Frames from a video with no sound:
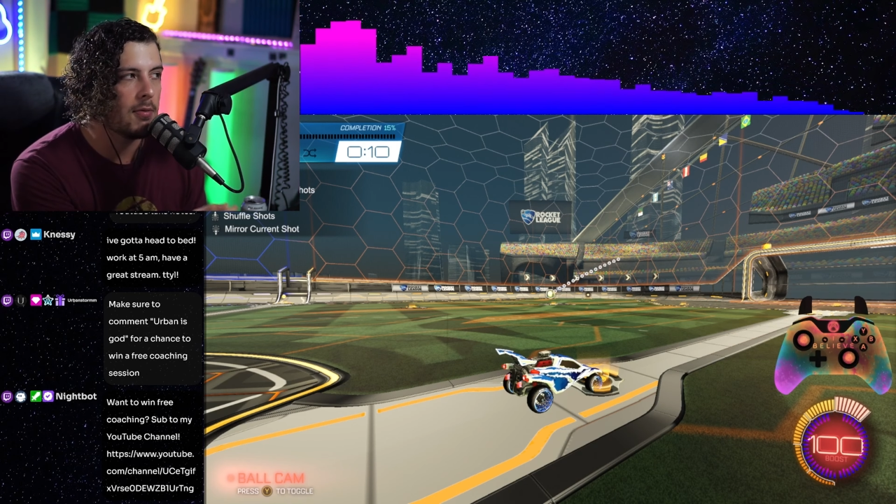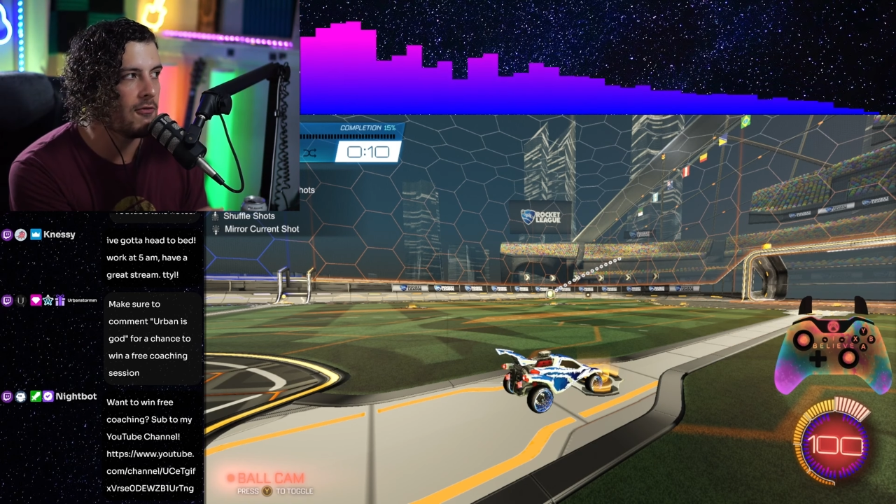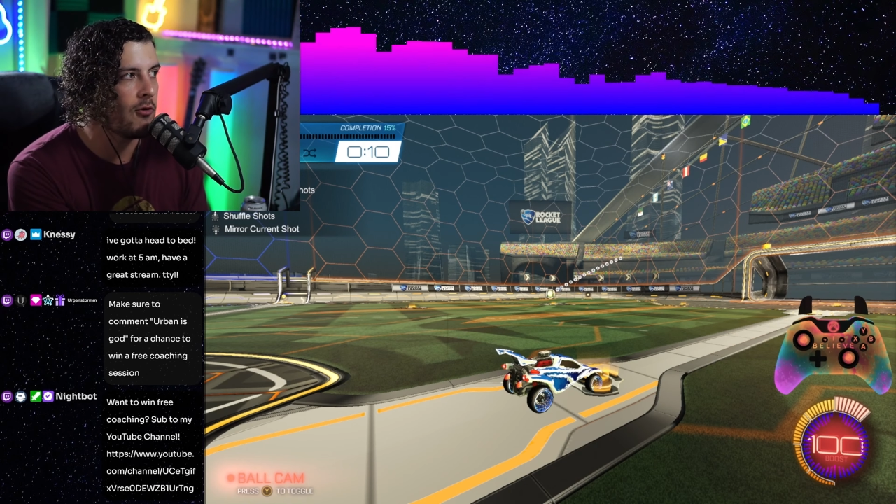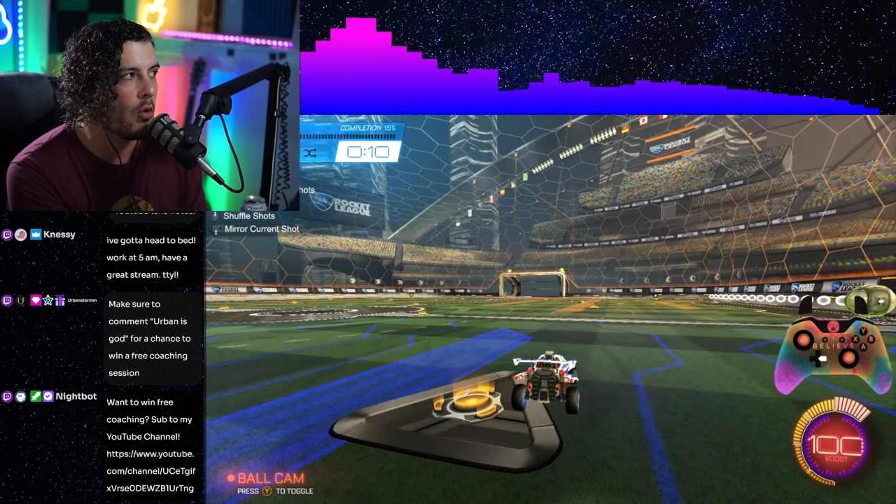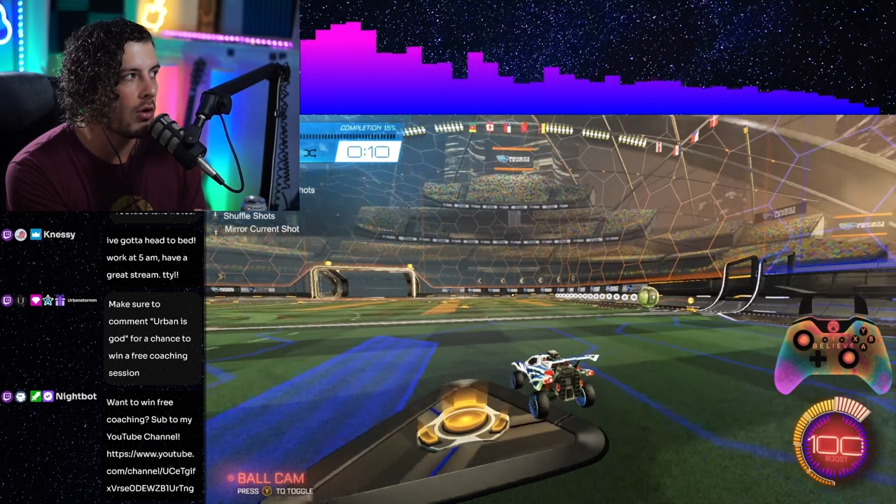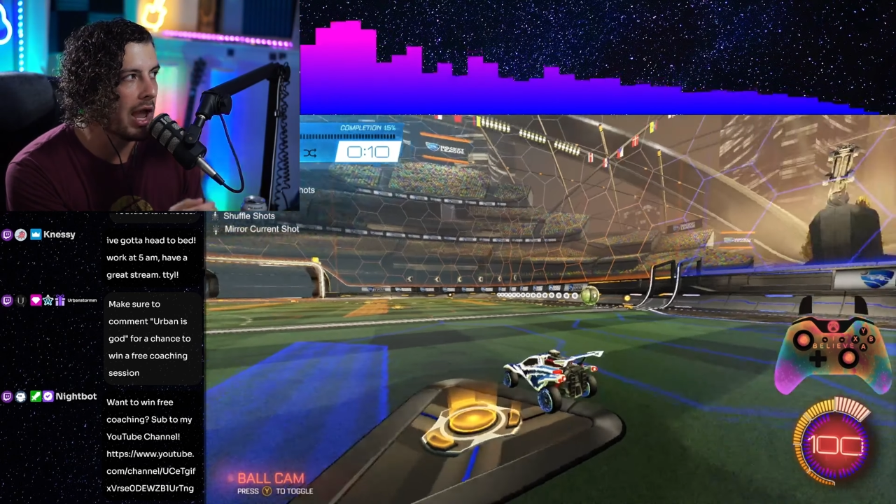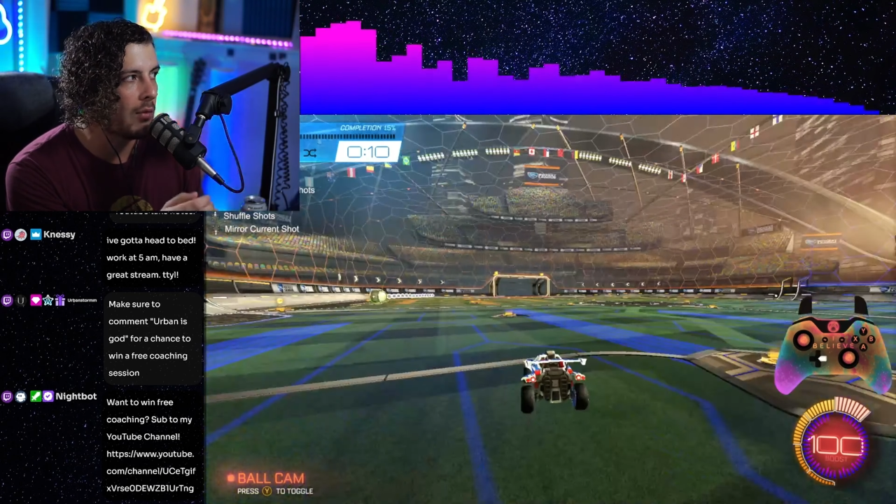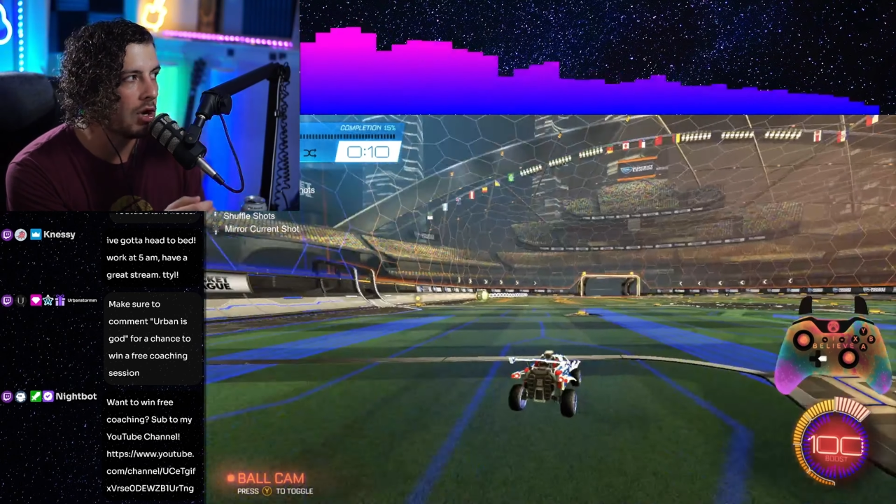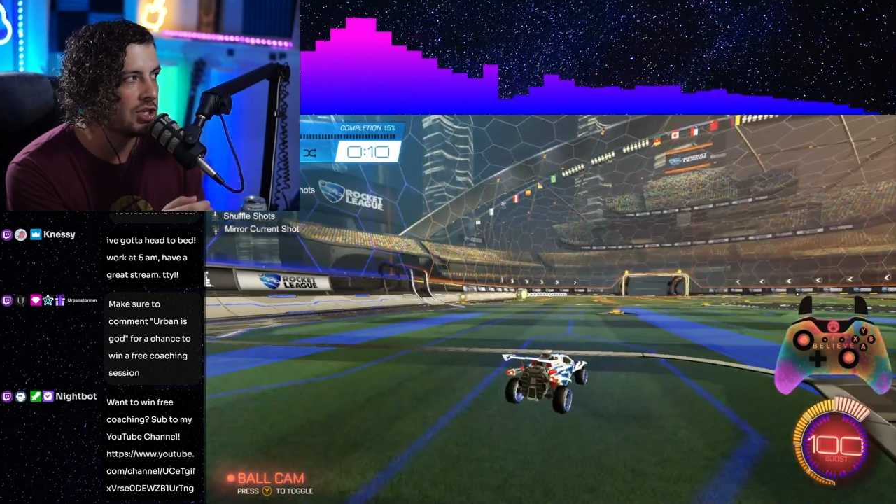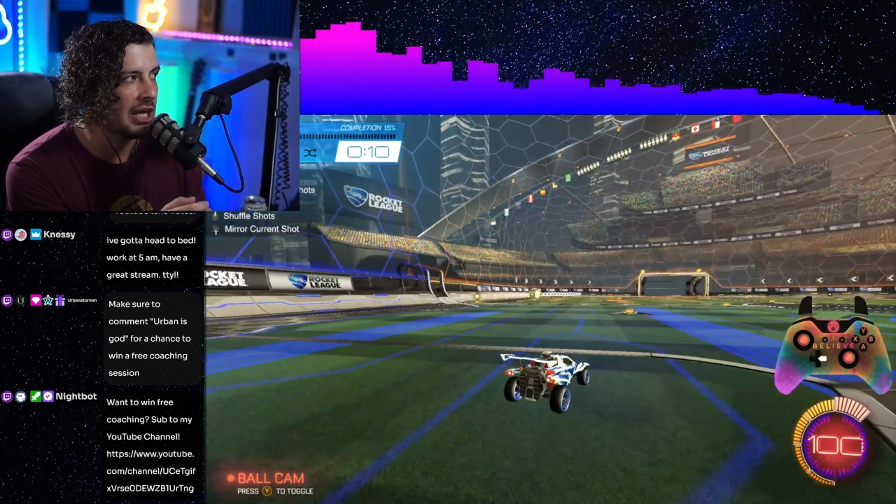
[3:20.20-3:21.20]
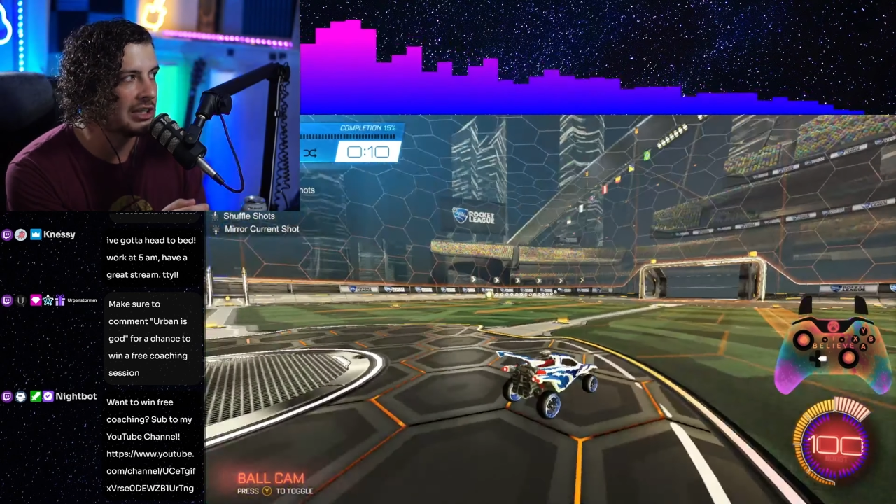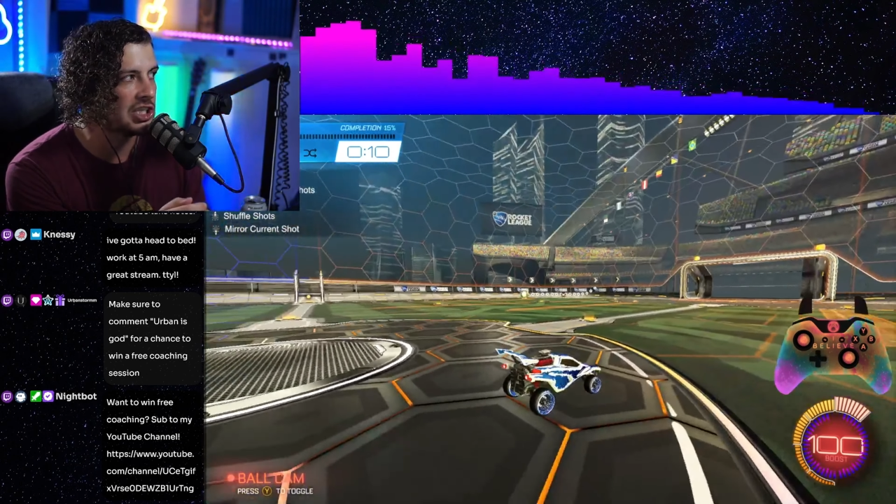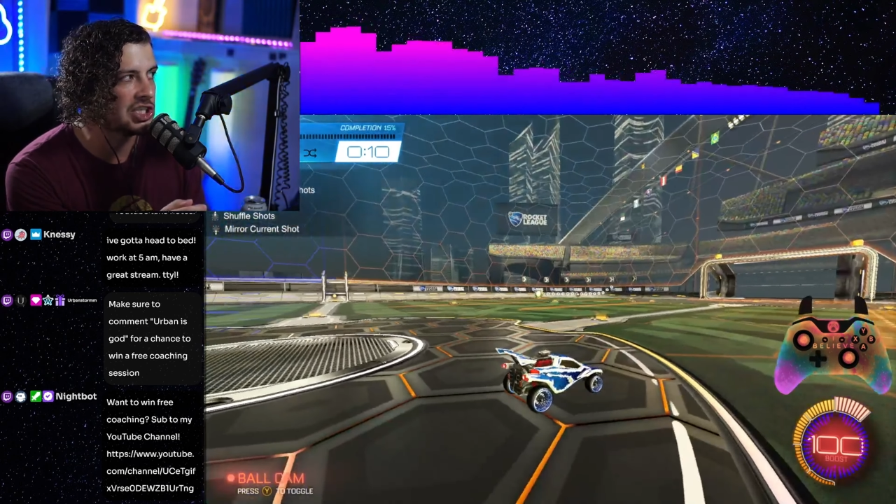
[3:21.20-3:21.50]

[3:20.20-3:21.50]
before. And once you get to